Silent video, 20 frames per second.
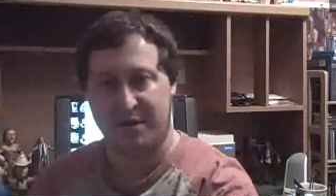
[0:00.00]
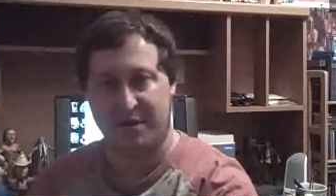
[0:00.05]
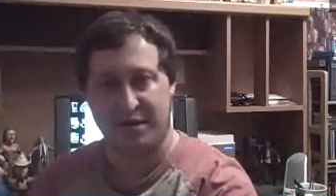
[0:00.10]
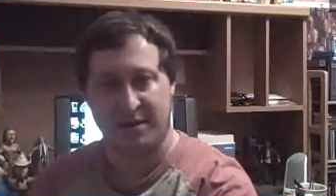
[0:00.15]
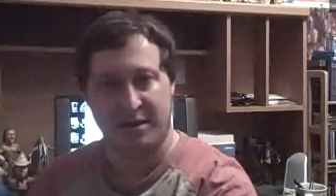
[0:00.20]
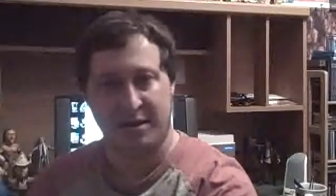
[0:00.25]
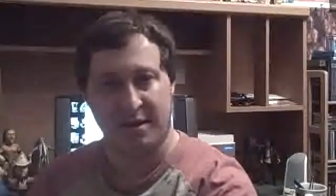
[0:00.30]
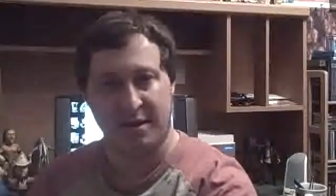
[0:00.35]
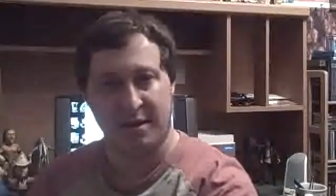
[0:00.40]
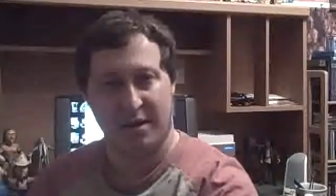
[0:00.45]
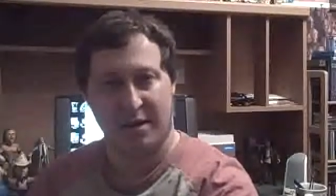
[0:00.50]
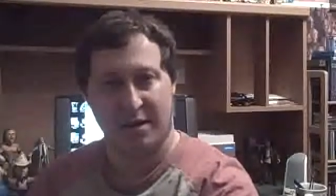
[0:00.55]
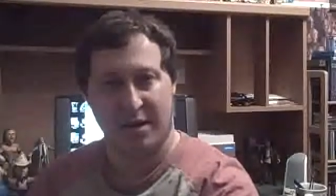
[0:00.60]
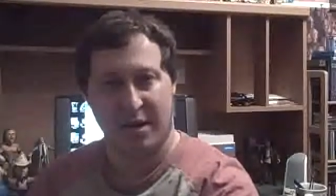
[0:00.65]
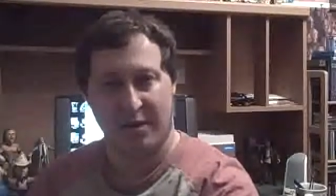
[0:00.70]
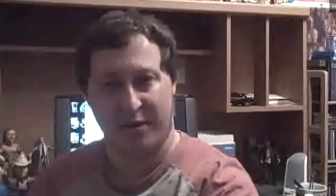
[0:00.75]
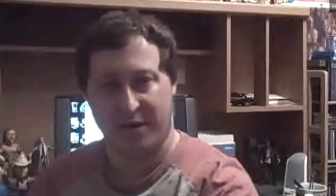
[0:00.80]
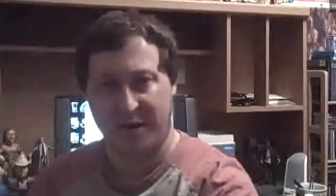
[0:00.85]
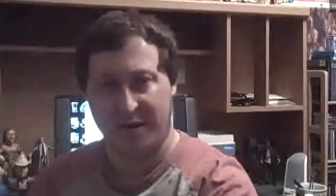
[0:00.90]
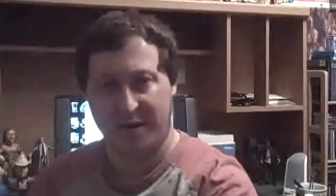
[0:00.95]
and
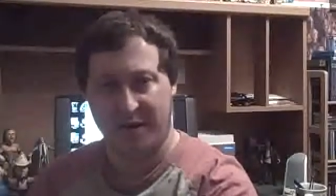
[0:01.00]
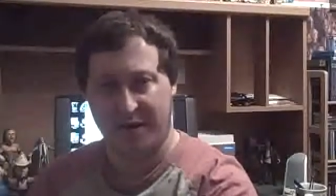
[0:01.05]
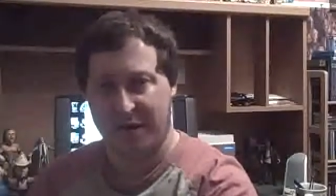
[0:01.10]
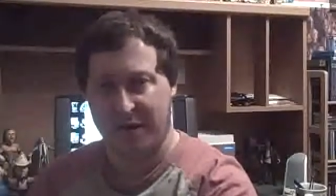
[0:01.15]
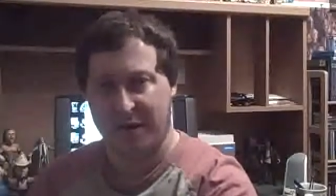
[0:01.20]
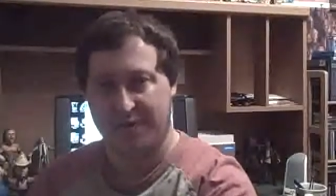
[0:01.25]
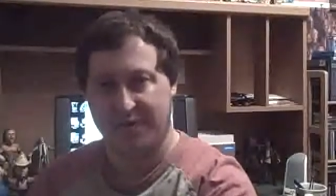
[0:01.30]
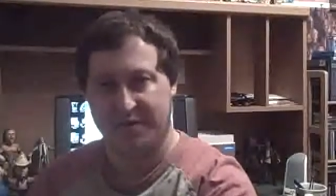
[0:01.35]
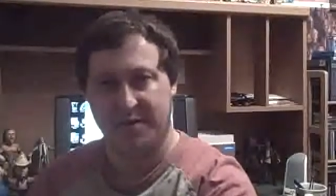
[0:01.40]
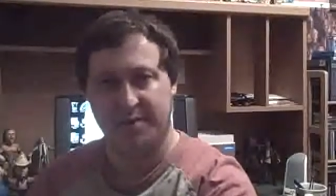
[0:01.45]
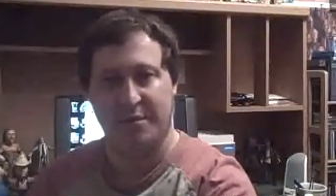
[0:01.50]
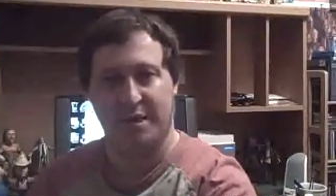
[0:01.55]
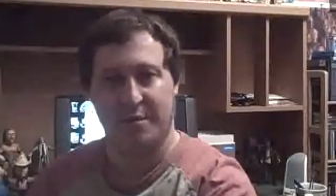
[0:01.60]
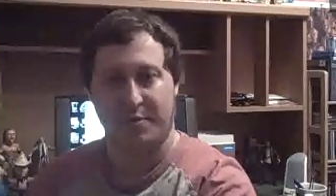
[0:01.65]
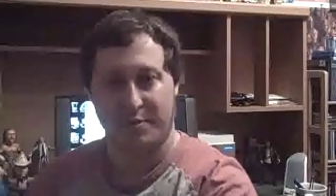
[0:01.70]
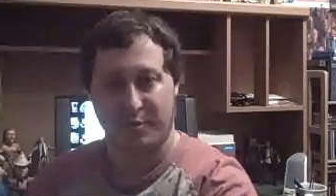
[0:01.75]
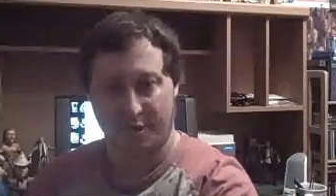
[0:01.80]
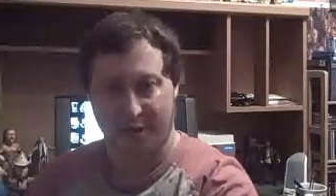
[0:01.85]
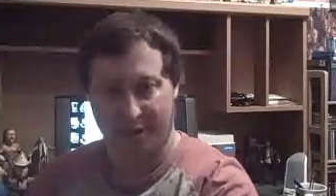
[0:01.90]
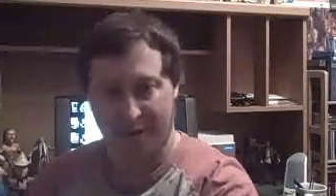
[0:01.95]
I figured he'd have some type
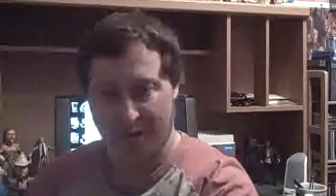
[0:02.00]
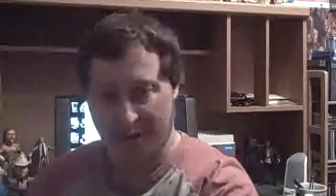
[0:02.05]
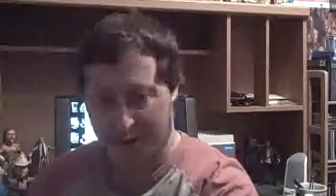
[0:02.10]
of money.